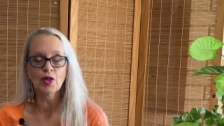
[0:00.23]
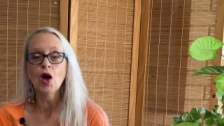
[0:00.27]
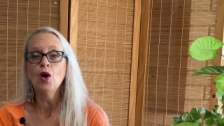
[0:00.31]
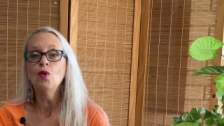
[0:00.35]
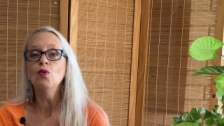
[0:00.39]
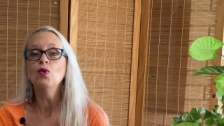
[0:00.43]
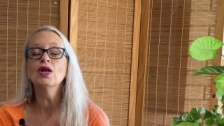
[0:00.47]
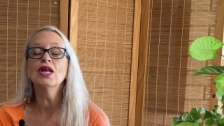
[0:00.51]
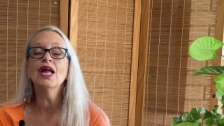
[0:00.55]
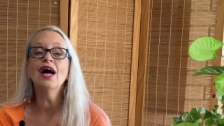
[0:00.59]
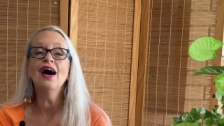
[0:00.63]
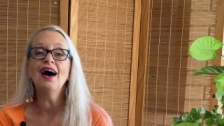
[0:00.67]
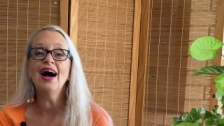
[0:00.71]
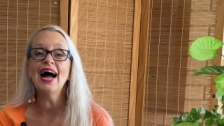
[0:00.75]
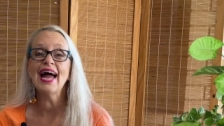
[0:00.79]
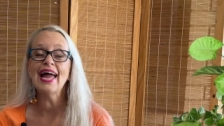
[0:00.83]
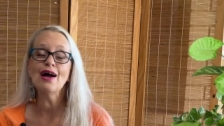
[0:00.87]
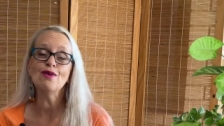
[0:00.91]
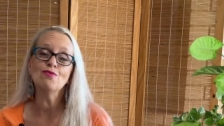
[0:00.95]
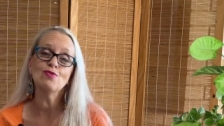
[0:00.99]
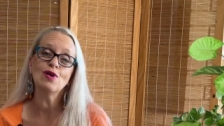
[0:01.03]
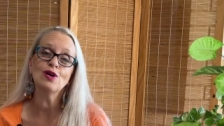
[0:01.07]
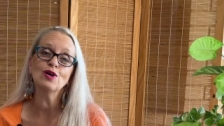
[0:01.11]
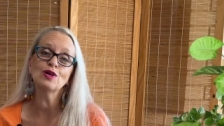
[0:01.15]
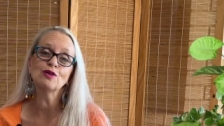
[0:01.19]
Well, hi
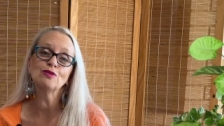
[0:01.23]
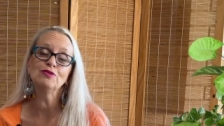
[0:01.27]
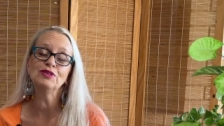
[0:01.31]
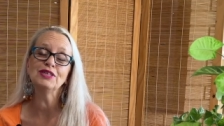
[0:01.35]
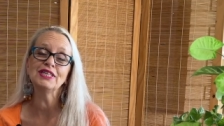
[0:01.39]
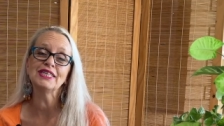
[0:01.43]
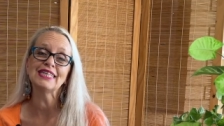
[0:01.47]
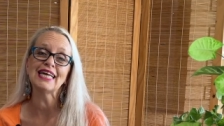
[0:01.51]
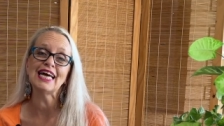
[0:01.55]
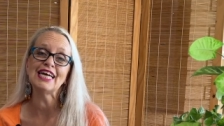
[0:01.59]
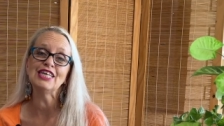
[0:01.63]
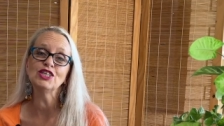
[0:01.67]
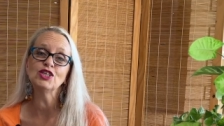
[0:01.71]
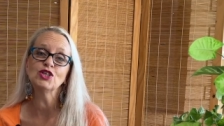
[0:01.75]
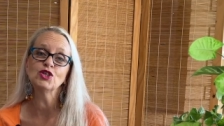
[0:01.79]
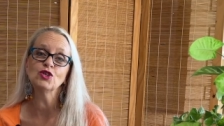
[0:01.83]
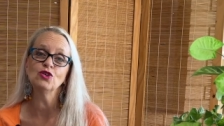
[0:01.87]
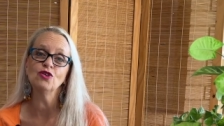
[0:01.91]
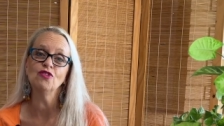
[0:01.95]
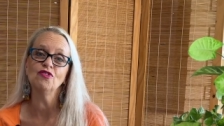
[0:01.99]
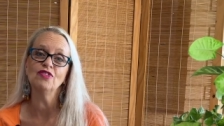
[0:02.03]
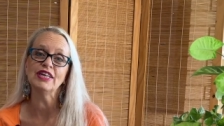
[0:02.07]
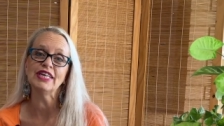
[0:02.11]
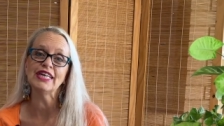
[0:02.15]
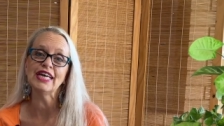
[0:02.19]
and welcome to today's
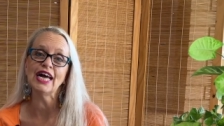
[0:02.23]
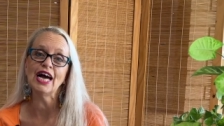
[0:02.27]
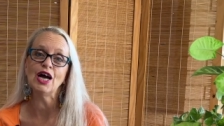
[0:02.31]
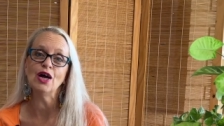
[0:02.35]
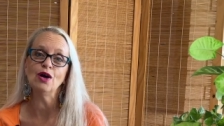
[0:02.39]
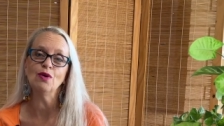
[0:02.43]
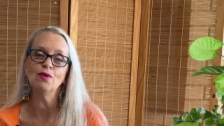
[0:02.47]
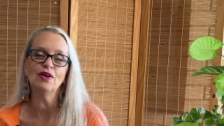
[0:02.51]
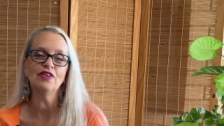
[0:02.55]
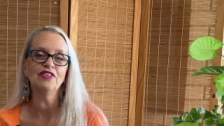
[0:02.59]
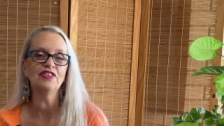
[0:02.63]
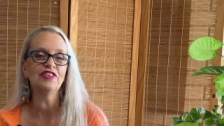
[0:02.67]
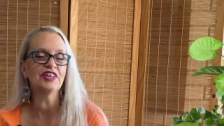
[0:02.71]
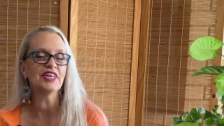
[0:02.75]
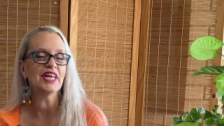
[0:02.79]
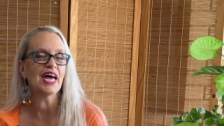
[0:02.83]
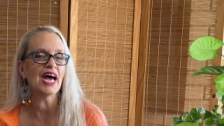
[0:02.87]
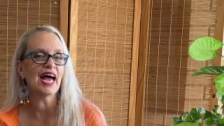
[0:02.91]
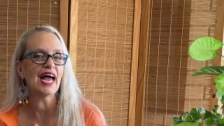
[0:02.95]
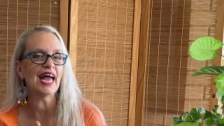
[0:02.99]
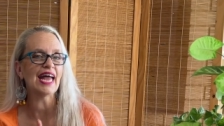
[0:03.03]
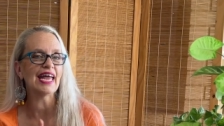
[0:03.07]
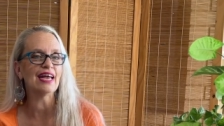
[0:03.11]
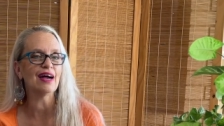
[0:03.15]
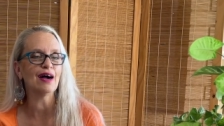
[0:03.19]
short video, where
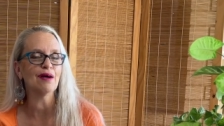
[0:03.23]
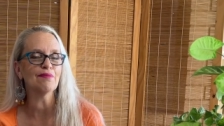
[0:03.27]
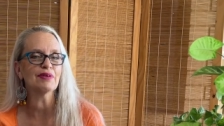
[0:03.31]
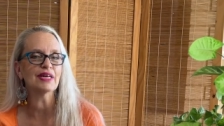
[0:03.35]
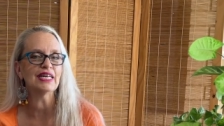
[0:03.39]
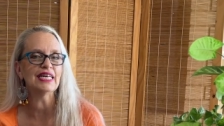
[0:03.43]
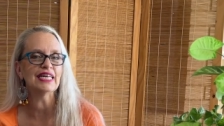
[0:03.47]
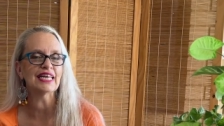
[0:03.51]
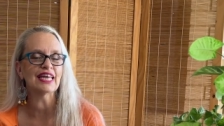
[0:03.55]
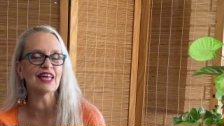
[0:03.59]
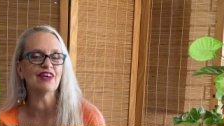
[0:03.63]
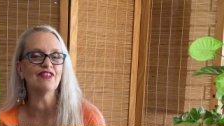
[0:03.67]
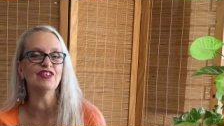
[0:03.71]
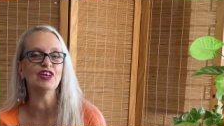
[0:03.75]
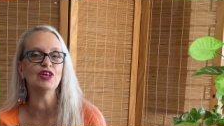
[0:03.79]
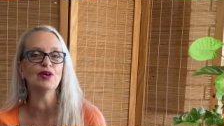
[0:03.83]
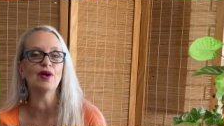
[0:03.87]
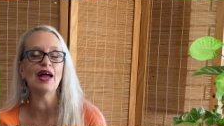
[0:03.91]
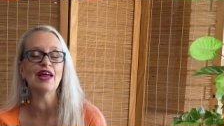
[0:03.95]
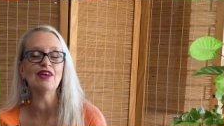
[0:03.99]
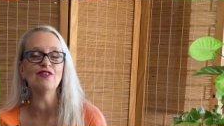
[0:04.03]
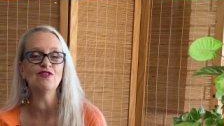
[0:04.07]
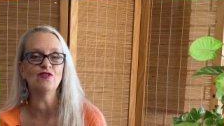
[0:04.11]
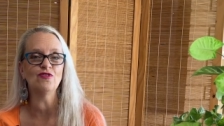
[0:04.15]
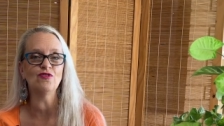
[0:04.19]
today I'm going to give you
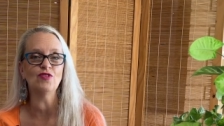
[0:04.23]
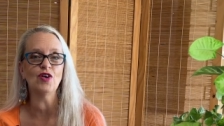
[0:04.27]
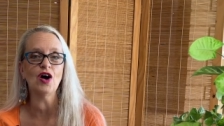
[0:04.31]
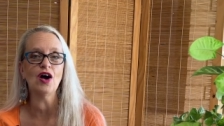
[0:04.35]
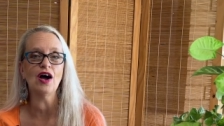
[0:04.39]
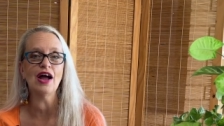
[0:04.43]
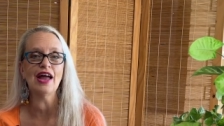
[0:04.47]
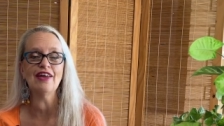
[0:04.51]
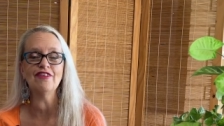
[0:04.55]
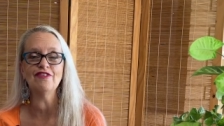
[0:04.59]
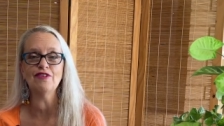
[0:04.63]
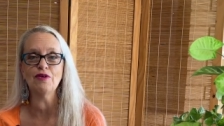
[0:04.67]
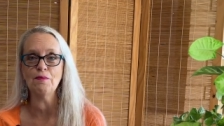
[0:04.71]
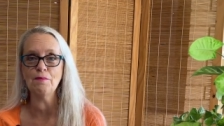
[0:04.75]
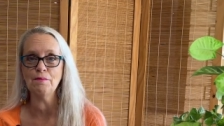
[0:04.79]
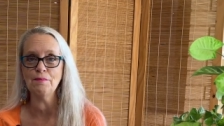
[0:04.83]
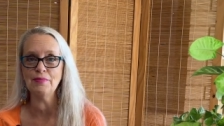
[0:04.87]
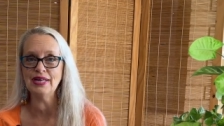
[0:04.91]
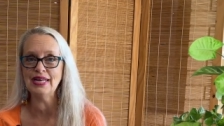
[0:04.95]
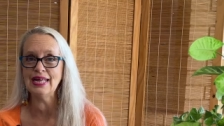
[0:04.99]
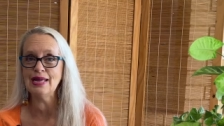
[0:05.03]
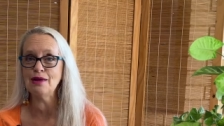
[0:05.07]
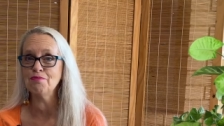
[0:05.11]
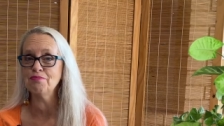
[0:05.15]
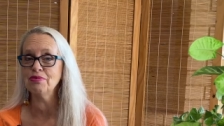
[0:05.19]
a
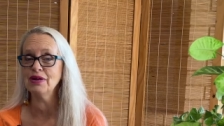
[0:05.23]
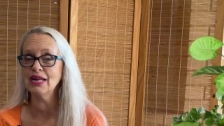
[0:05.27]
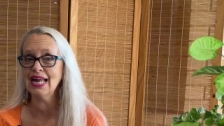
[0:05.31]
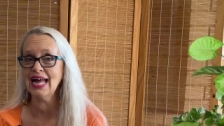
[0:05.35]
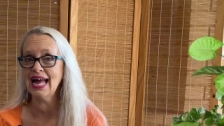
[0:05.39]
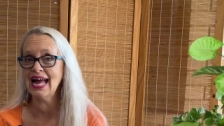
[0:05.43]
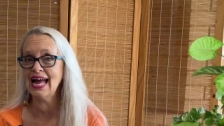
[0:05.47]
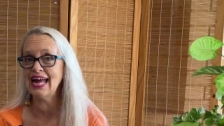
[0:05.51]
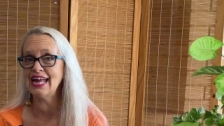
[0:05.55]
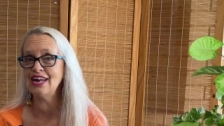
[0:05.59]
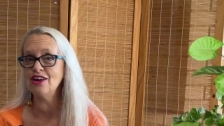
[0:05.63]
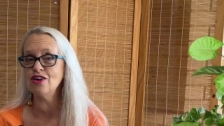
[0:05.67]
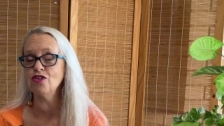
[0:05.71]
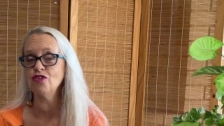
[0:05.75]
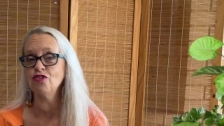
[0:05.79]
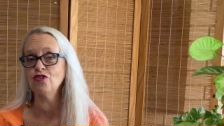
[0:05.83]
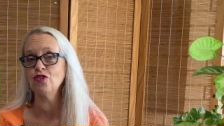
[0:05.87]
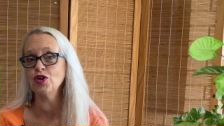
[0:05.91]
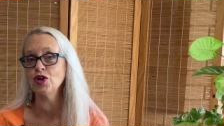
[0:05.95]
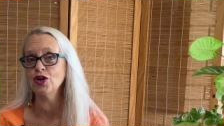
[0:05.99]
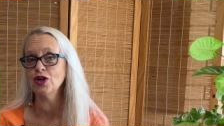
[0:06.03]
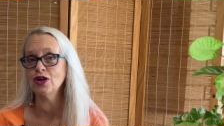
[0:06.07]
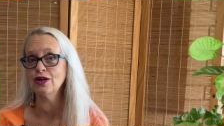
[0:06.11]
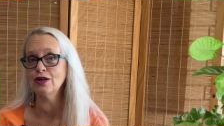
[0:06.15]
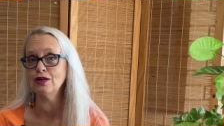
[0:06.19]
5-minute plan for
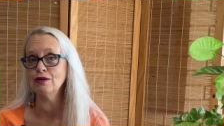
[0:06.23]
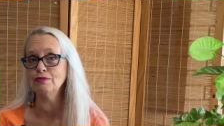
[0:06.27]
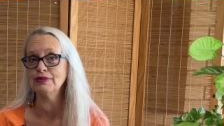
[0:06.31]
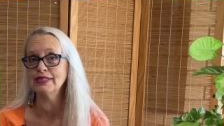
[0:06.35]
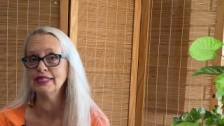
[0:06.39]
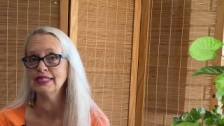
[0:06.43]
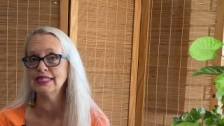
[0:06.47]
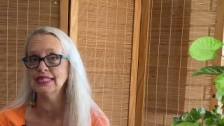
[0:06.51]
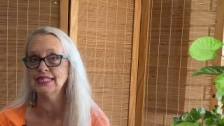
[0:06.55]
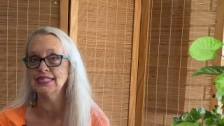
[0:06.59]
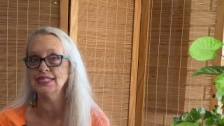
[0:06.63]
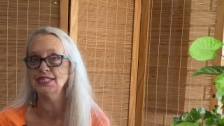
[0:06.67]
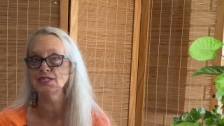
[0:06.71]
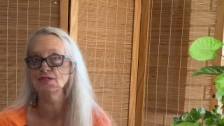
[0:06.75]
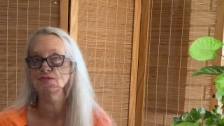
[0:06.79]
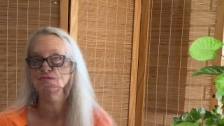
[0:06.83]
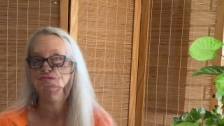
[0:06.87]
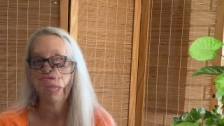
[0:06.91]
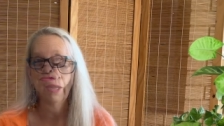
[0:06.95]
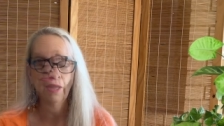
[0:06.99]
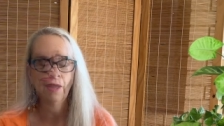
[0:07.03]
your art business.